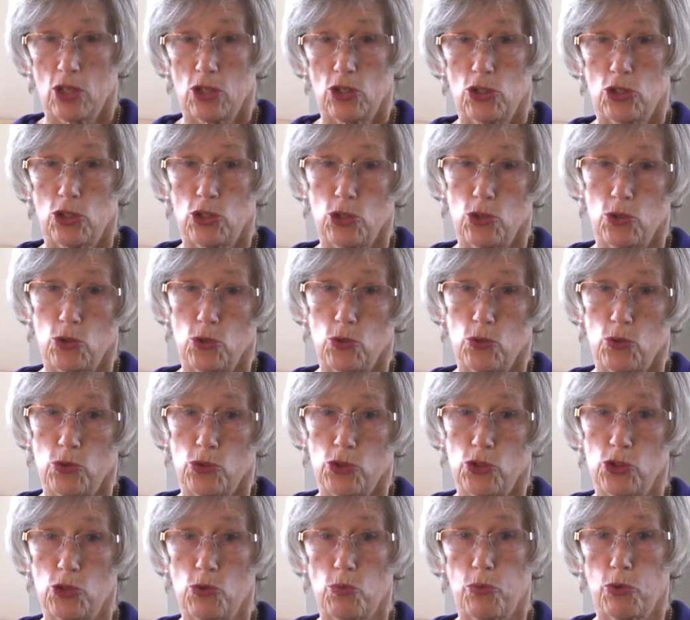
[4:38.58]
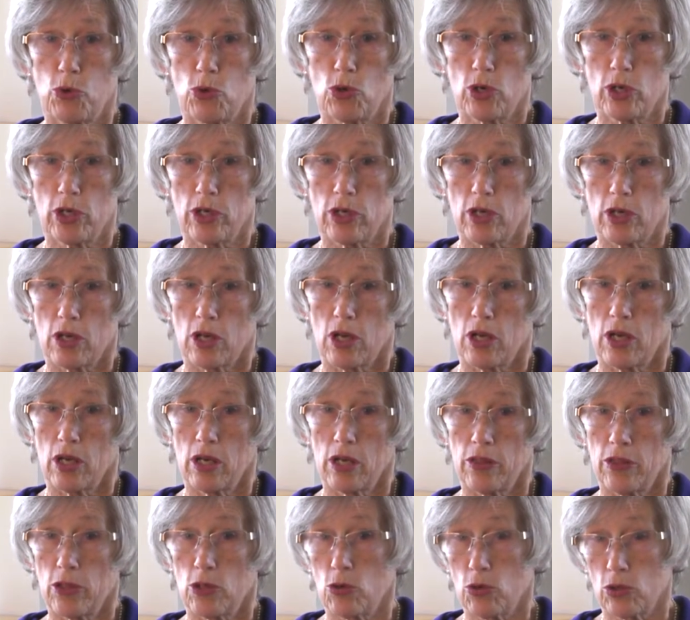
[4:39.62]
to support
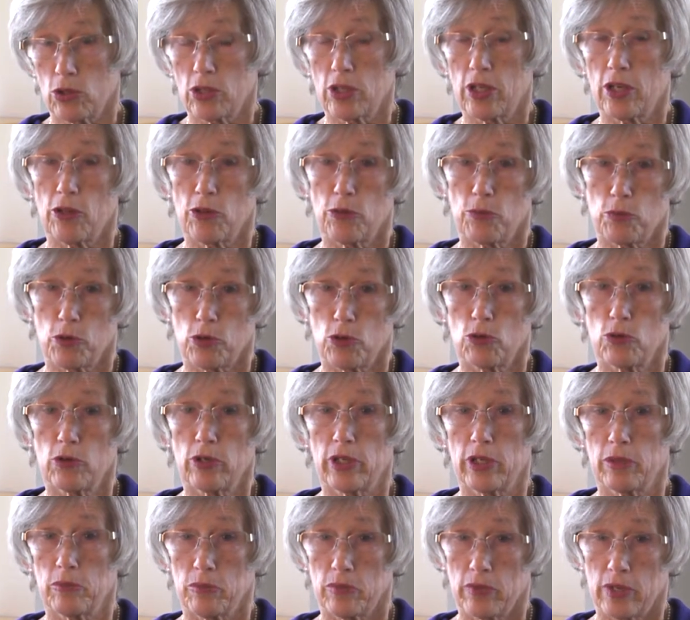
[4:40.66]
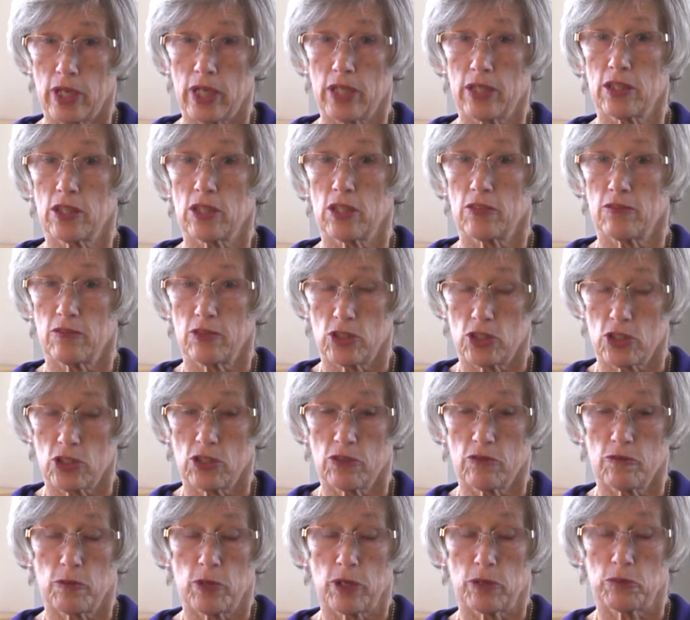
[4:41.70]
the oral health program at the Division
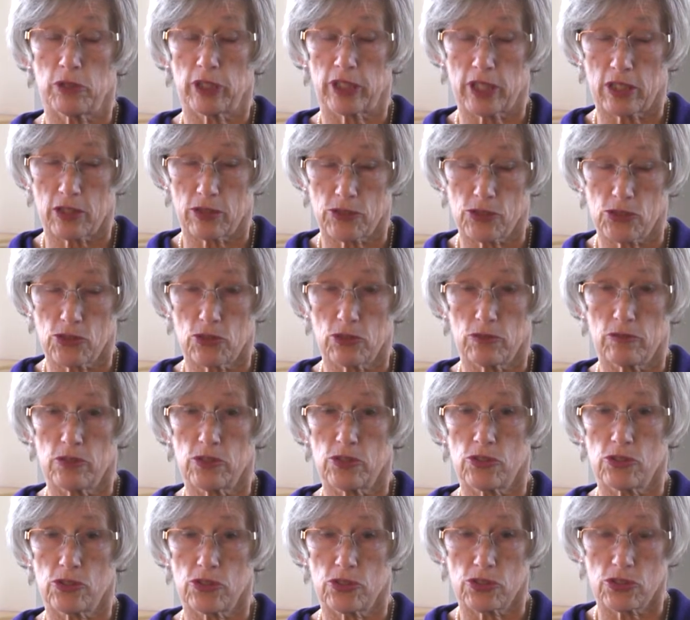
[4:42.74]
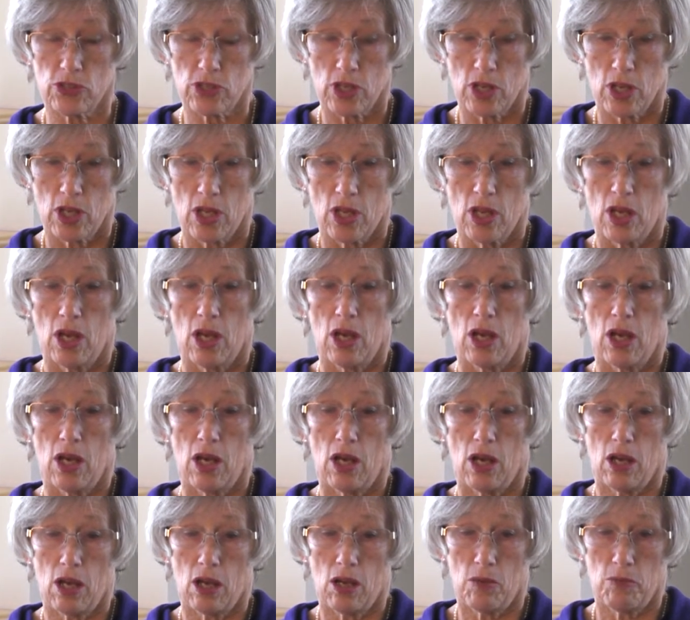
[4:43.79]
of Public Health Services.
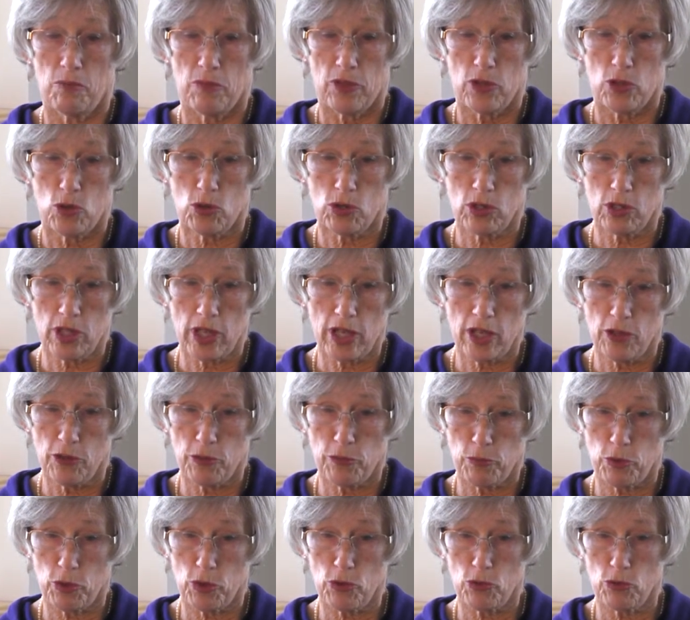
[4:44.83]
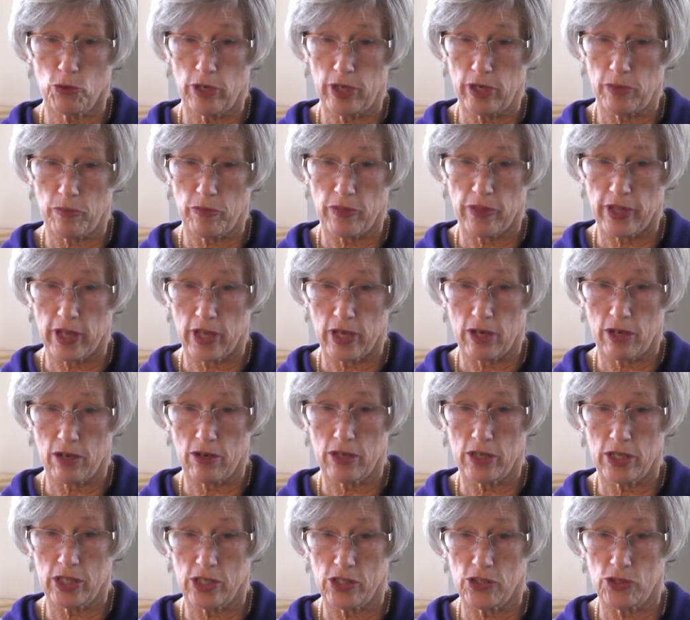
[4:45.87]
The oral health program there
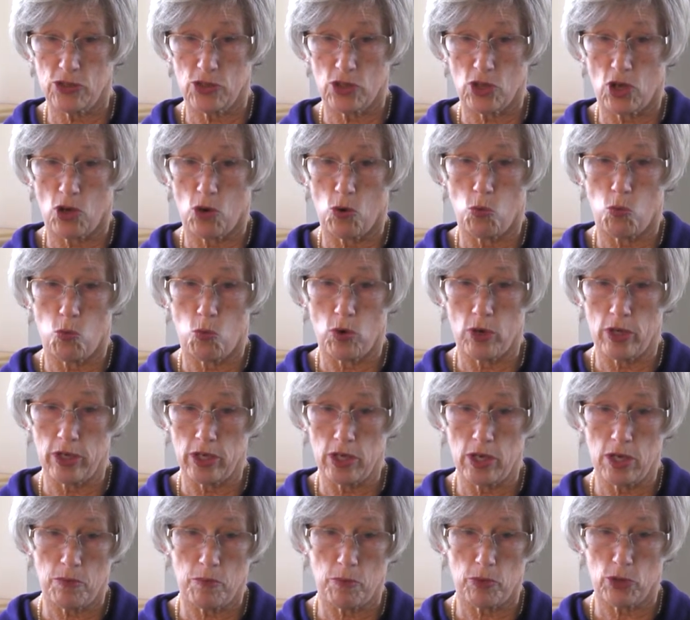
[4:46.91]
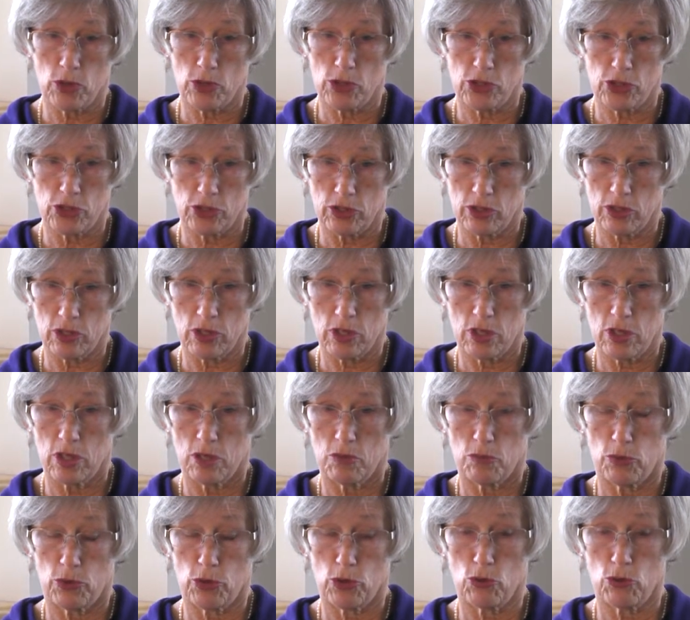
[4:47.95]
is a one-person
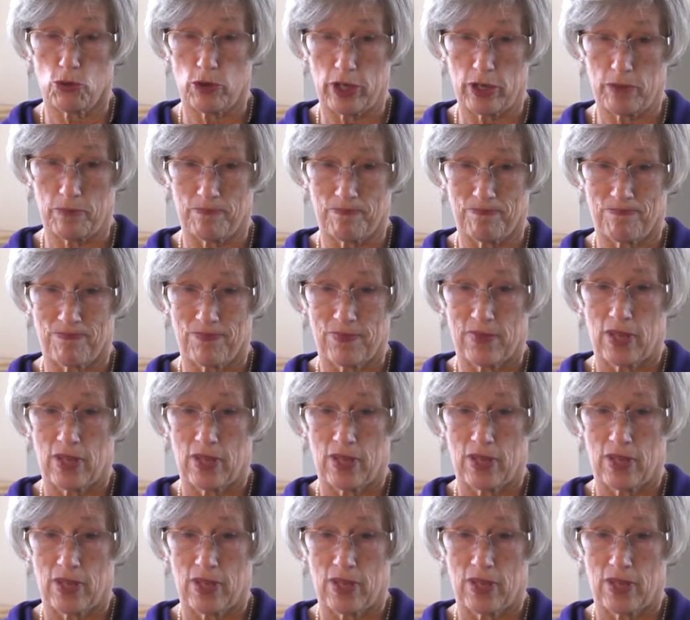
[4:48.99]
program